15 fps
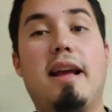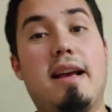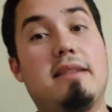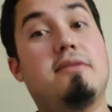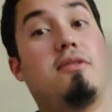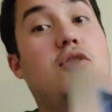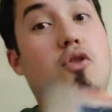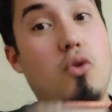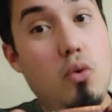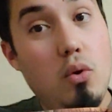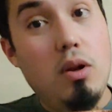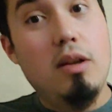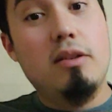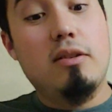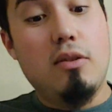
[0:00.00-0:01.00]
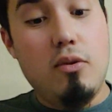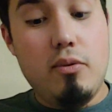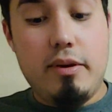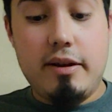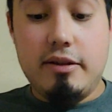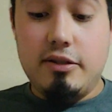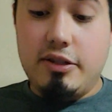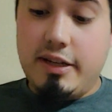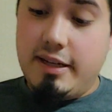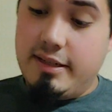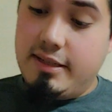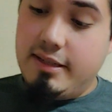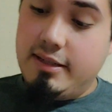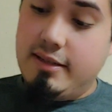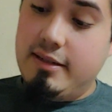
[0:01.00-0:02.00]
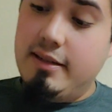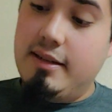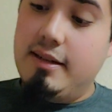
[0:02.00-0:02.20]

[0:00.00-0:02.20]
has the coolest looking Jason.